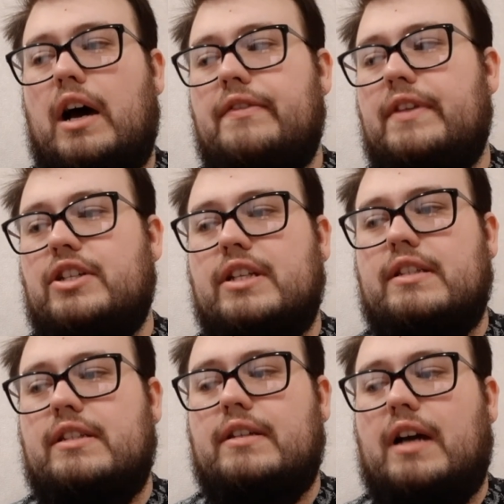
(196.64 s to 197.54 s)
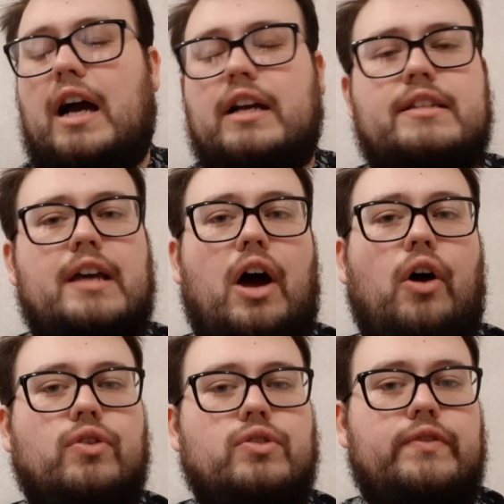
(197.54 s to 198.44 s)
They just act
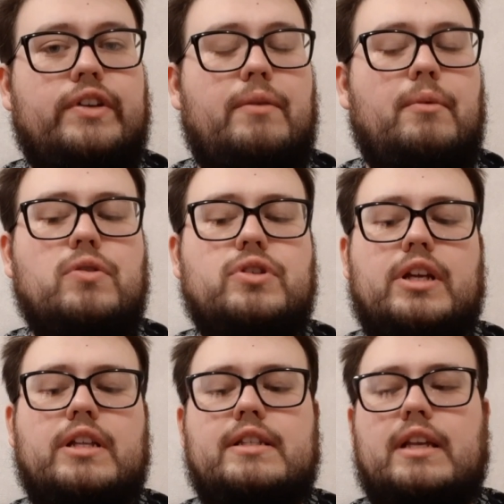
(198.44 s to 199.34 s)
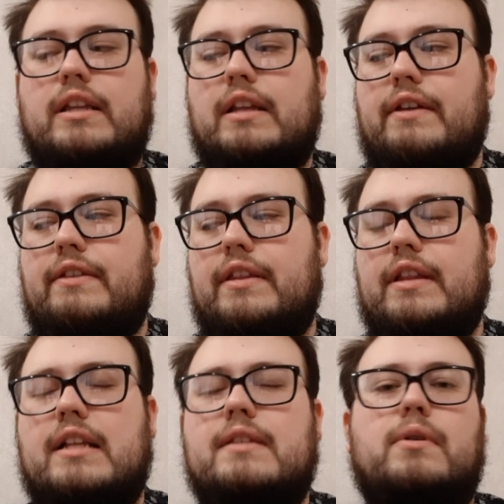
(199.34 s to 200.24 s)
out of their emotions, and I think
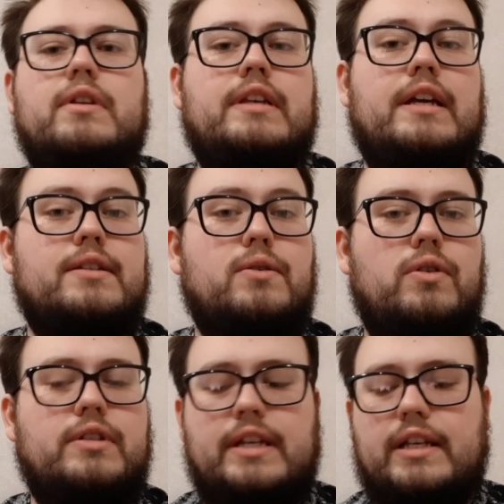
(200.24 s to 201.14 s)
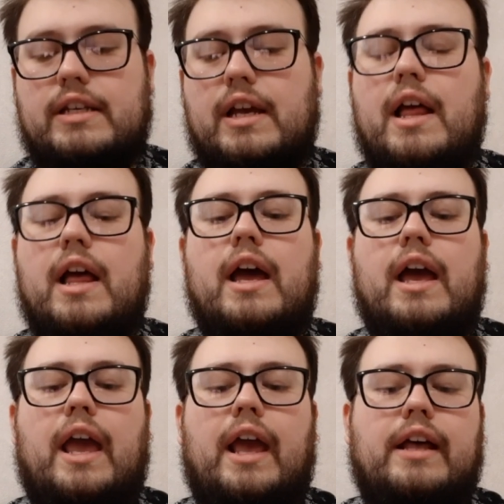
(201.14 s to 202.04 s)
that's what the escort did.
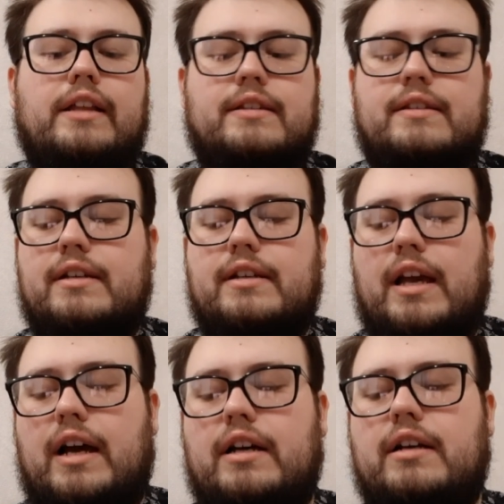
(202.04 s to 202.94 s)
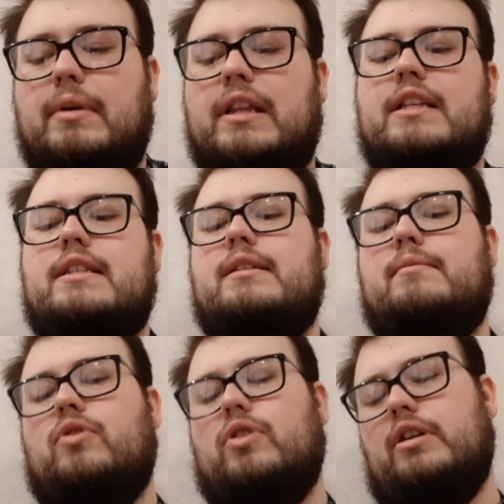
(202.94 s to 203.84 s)
And yeah, but let's see
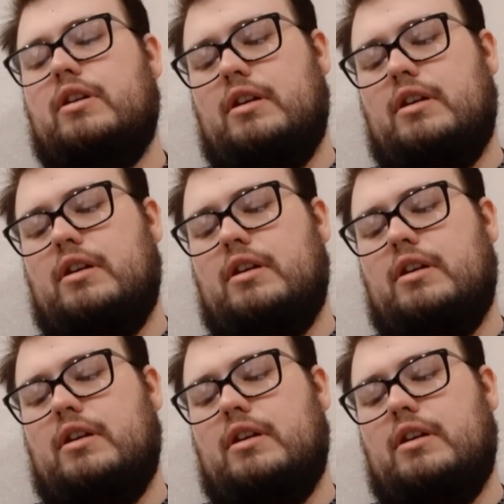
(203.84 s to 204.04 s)
more.